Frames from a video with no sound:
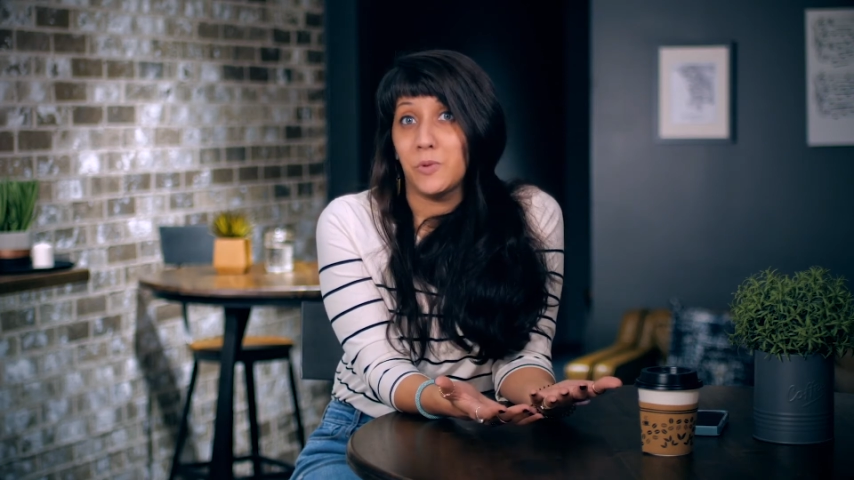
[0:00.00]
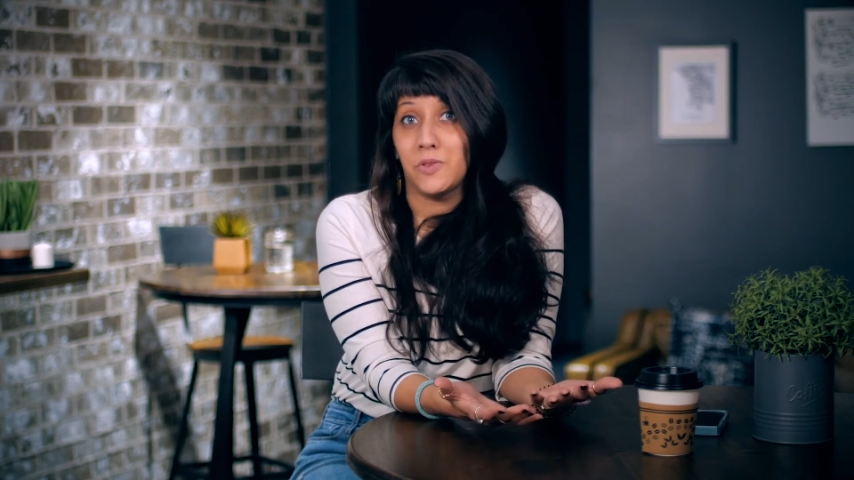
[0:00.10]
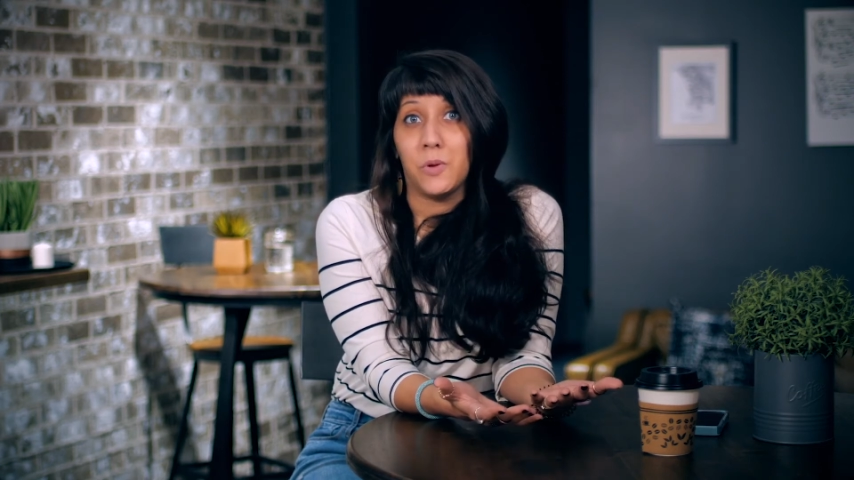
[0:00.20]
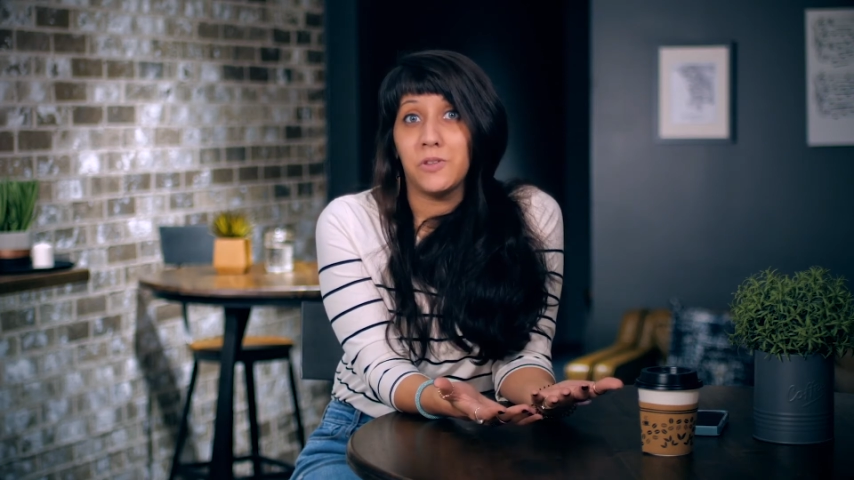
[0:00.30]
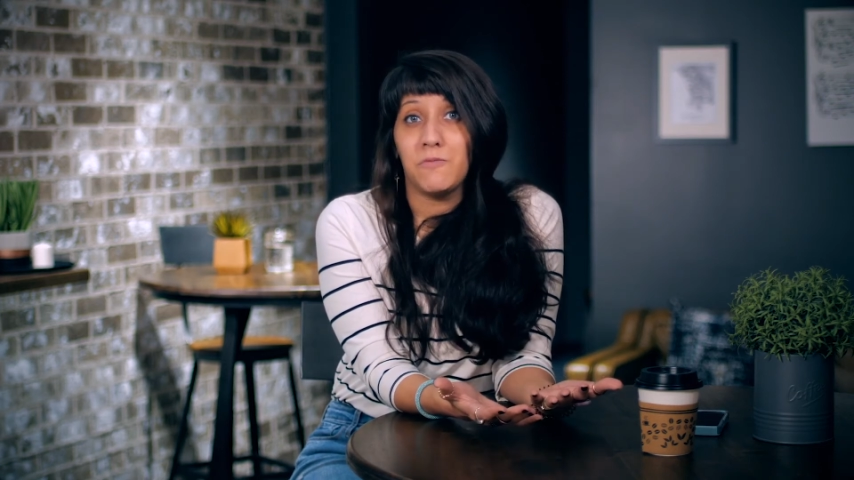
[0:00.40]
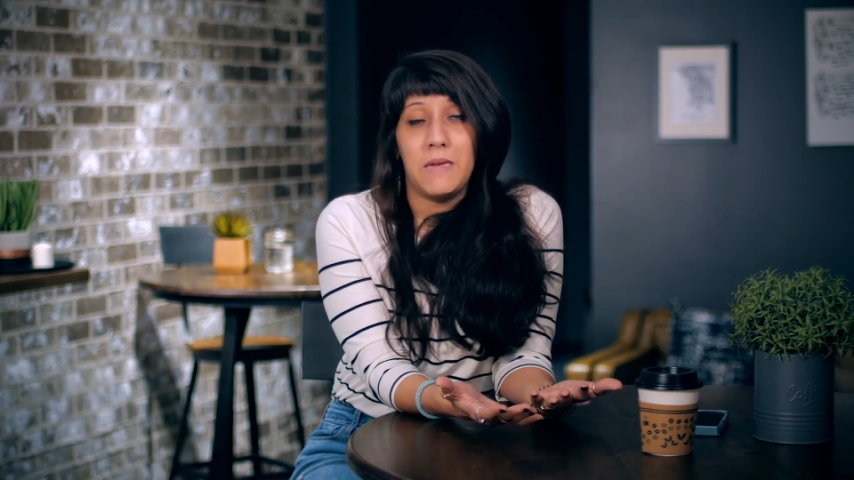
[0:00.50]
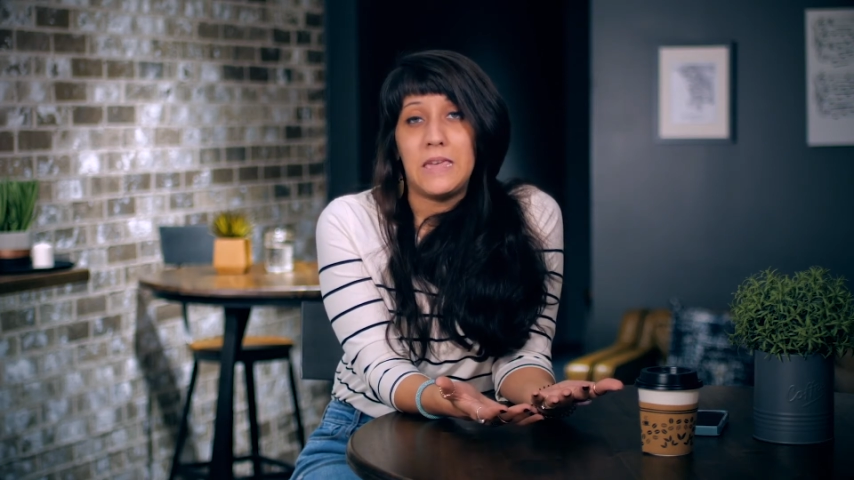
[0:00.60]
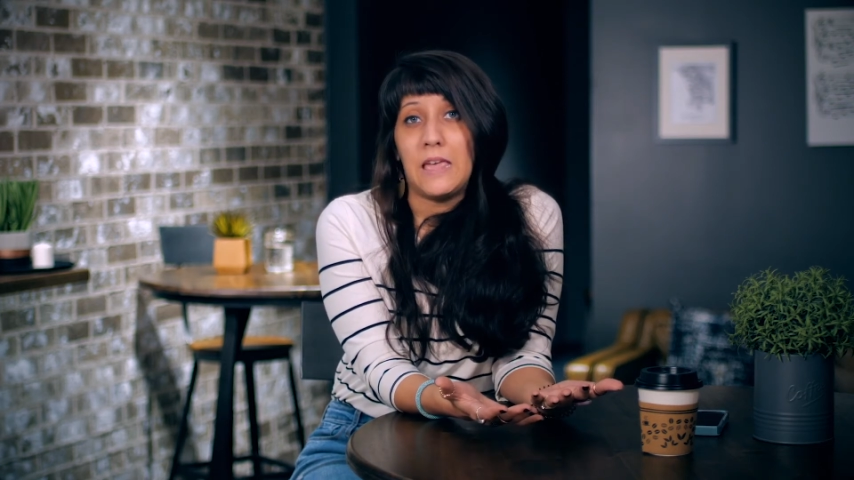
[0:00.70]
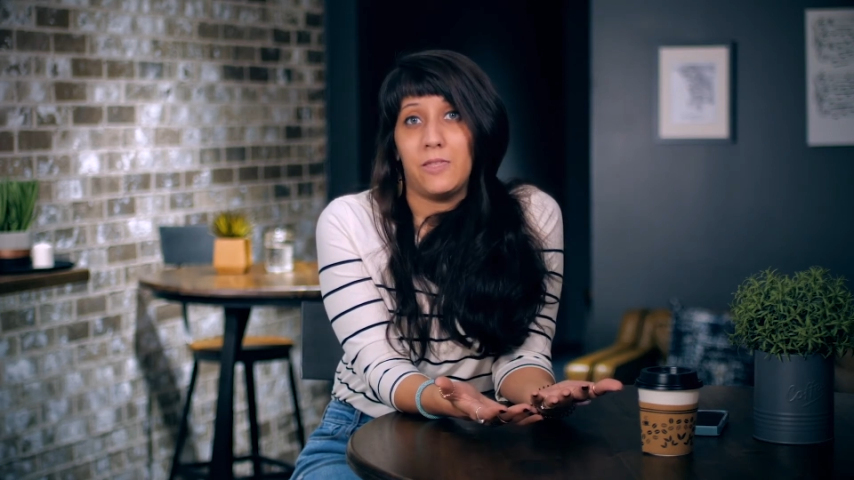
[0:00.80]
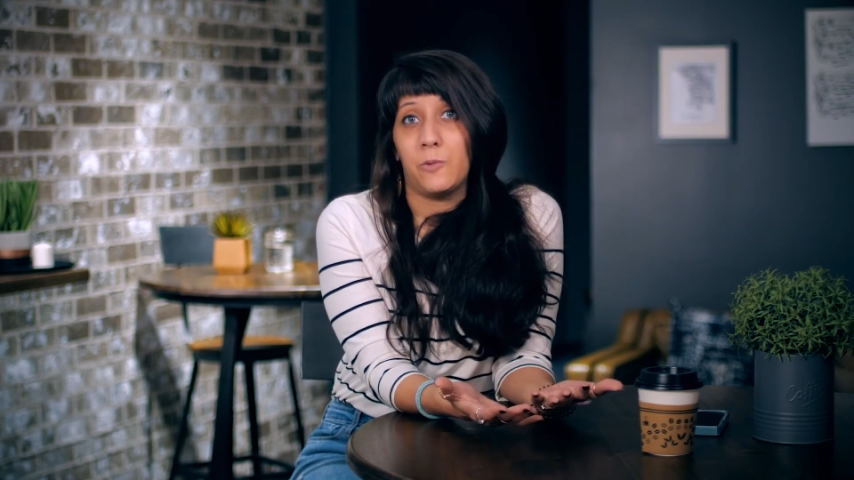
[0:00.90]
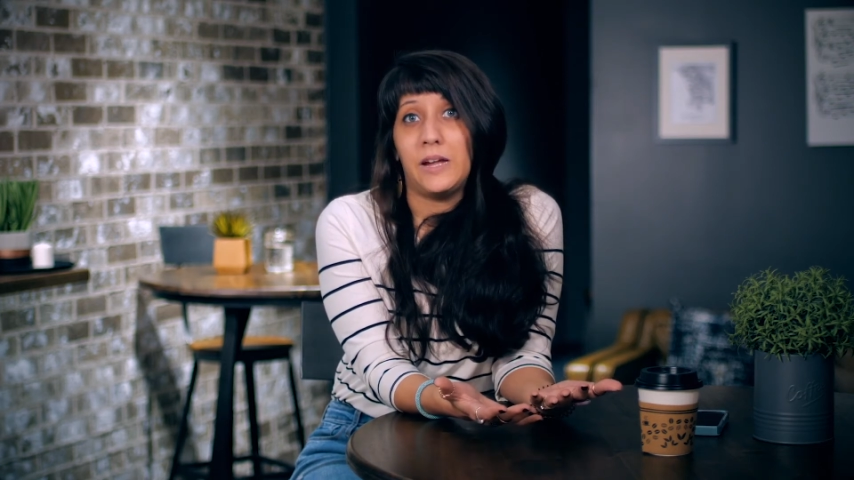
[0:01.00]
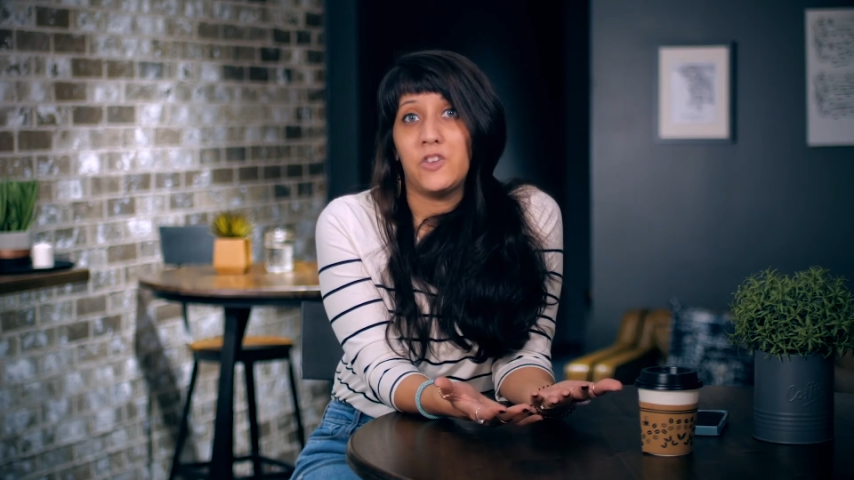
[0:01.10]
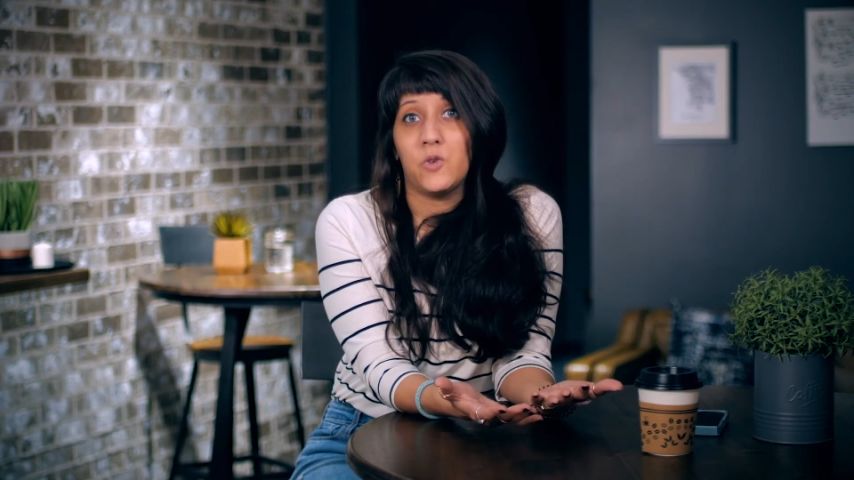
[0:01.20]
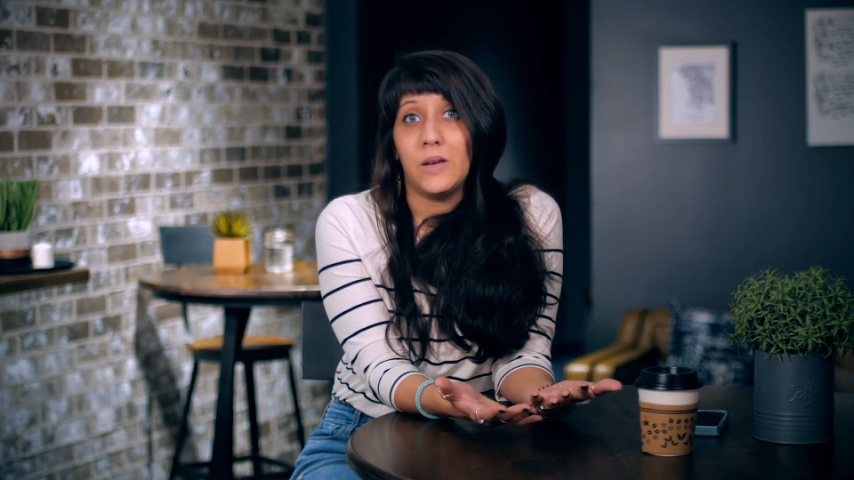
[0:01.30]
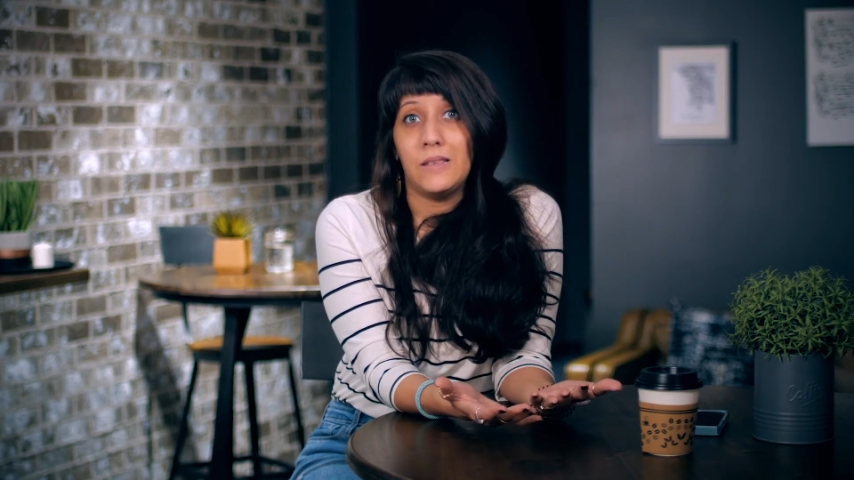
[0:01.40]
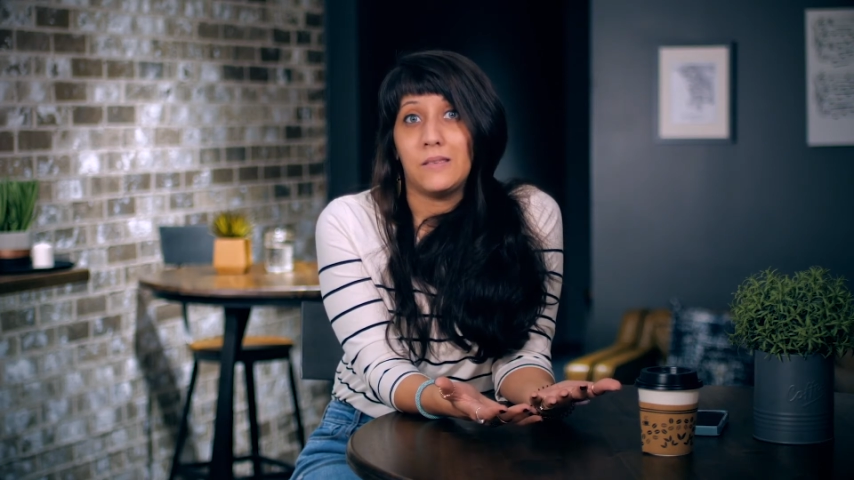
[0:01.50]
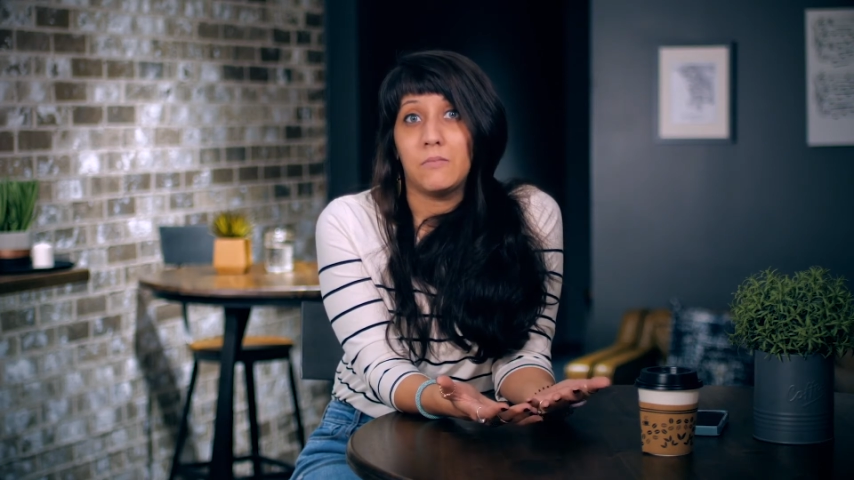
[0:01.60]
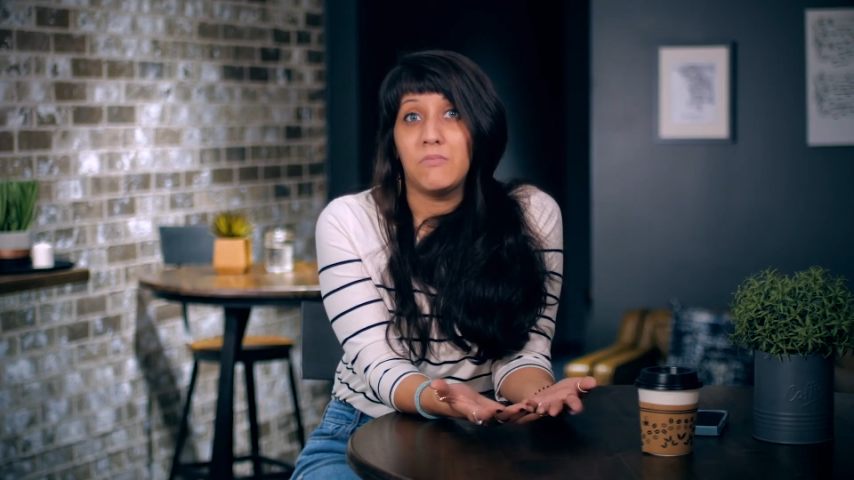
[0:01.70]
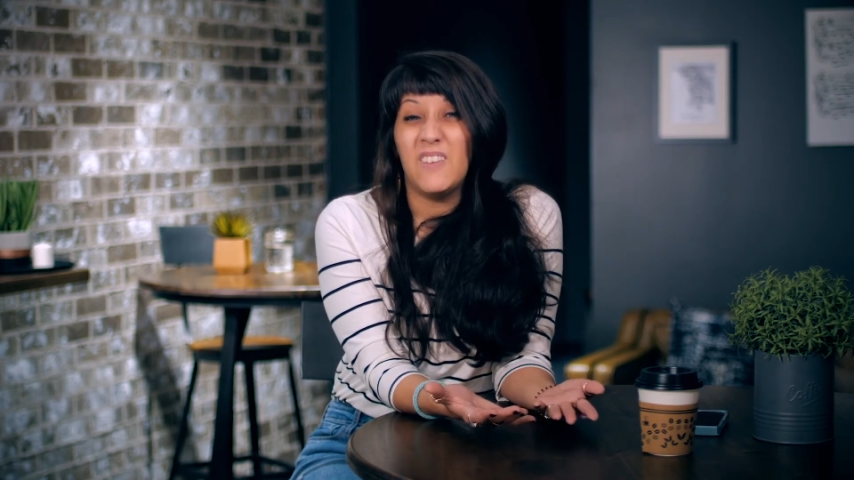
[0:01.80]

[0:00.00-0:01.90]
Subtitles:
result of making the right choice.